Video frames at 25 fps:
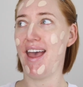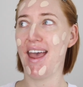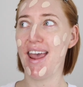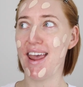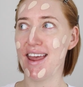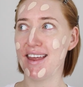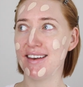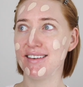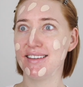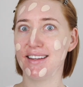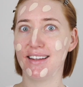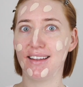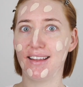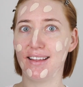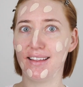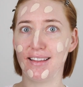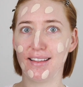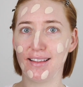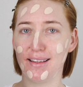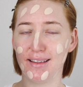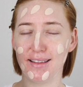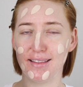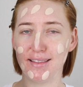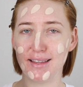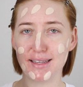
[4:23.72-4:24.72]
And
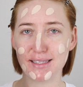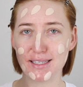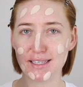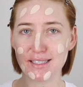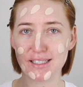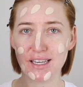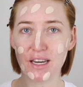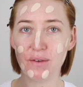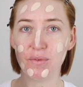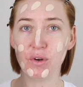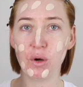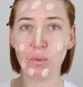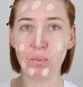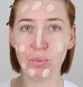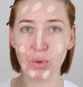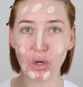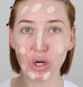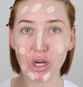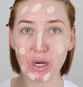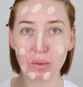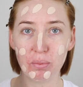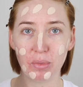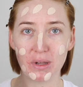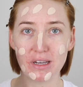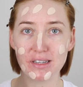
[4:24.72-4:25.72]
this isn't even a
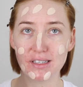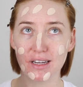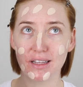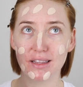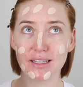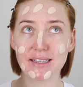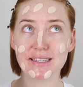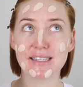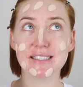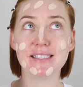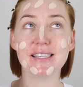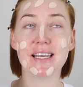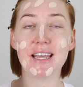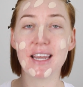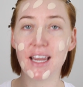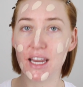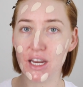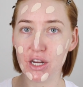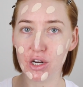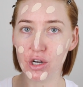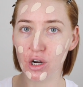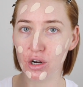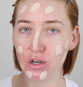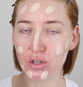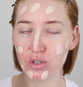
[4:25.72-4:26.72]
beauty blender. This is the
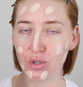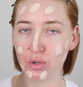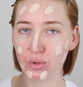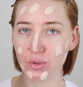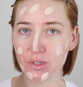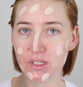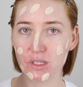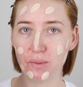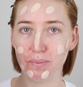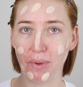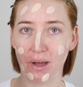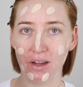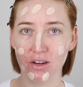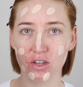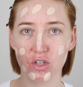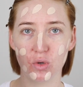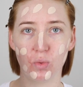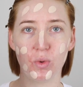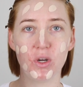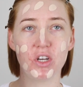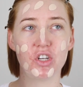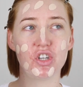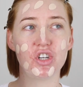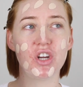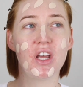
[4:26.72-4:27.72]
EcoTools sponge,
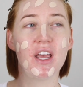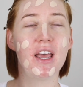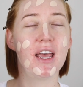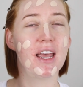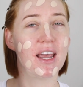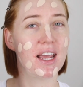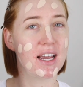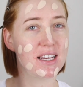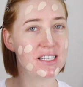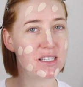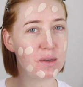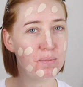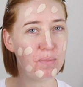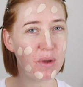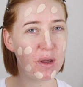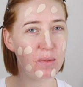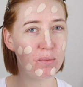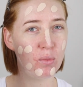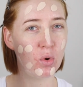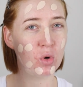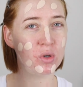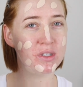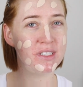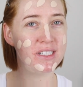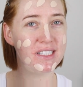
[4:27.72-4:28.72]
which is a
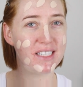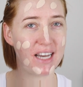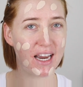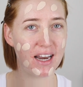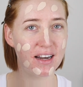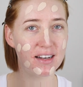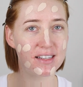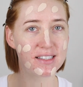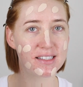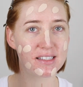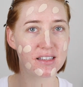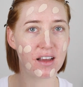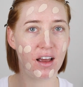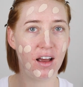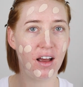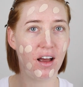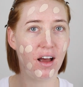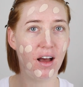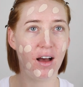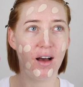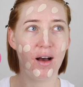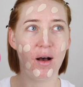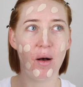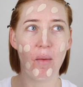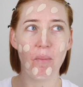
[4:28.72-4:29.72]
bit more dense,
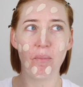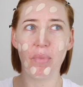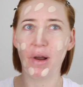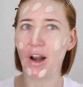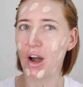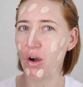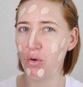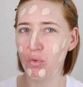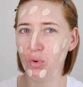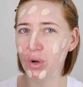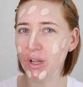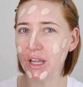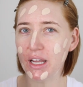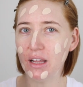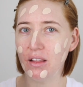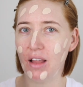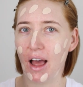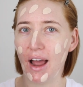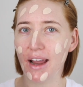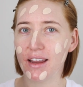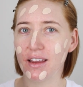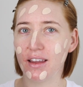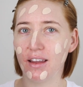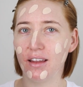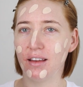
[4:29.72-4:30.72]
but I really
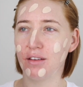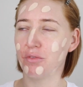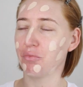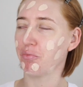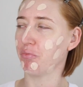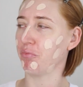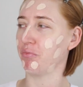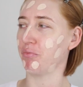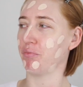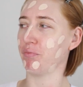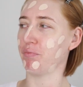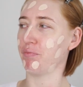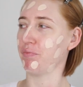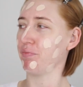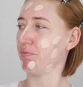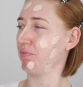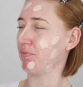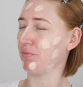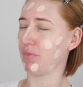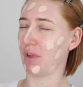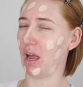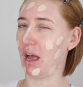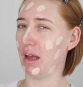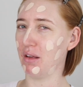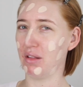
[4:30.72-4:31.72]
like it.
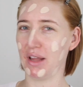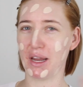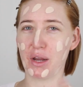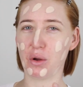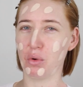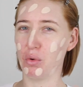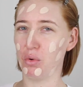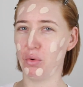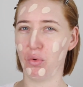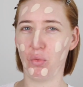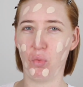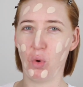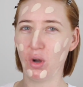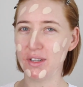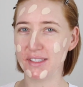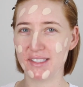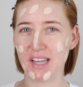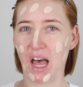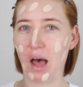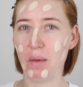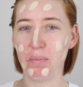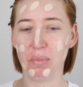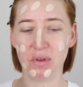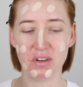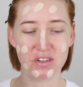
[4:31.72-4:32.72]
I'm like, what's
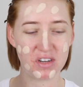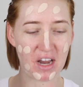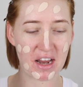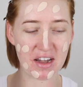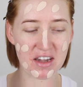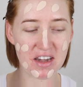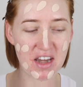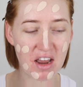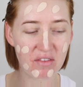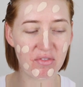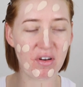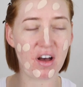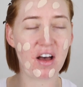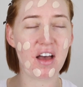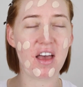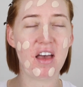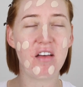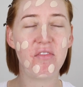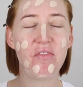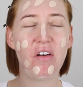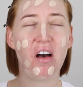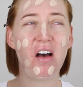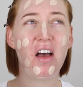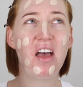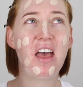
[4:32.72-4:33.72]
happened? I never,
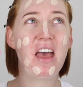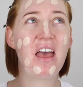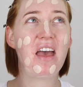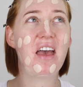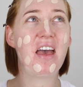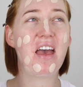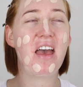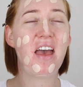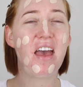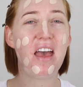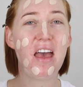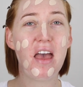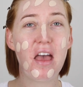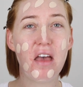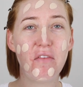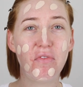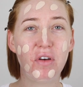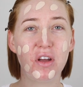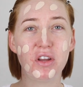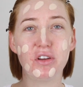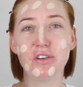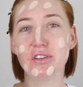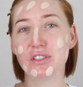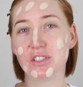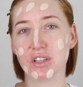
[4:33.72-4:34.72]
ever,
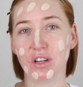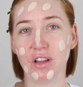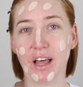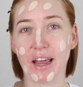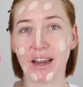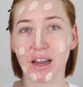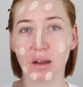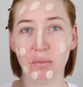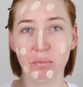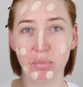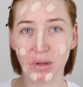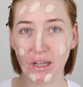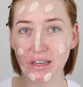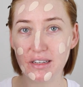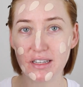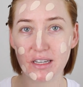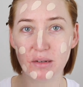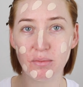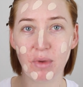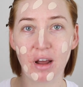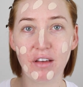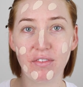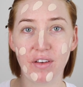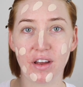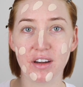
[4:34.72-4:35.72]
ever used to like
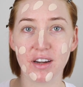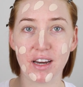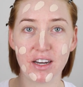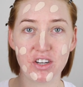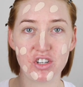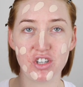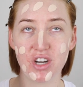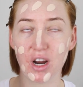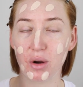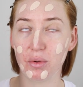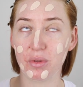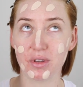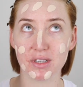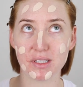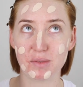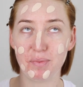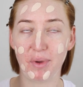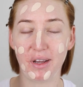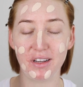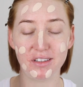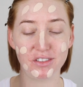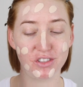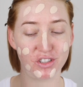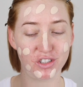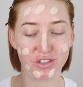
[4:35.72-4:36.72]
blending my foundation out with a
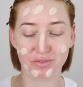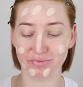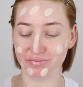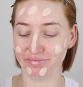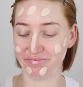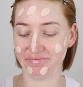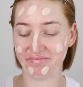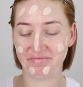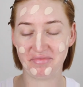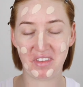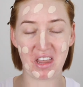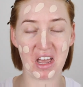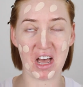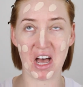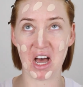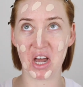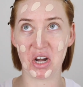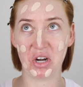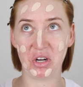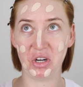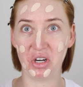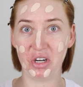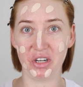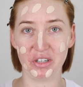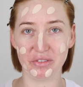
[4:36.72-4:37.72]
sponge. I
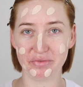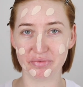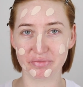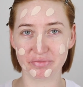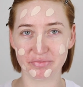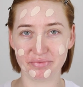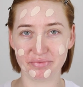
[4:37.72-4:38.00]
don't know.